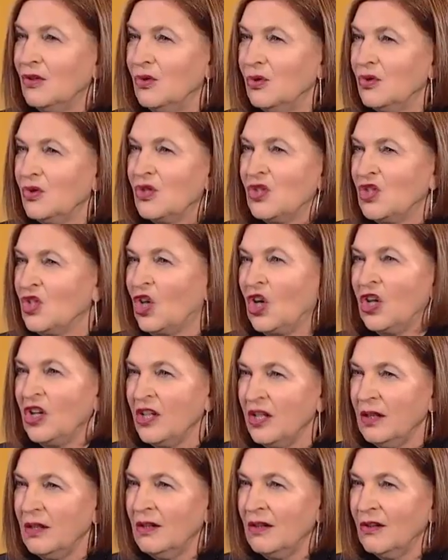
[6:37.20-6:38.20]
who
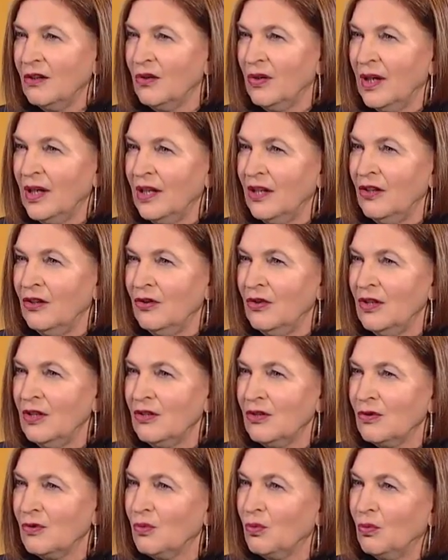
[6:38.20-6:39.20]
started credit
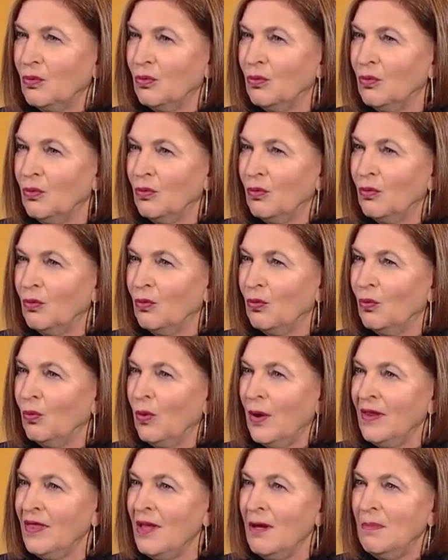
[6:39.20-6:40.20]
unions?
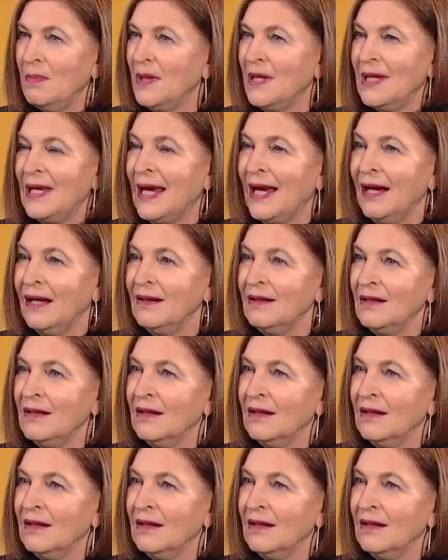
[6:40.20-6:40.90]
When they began?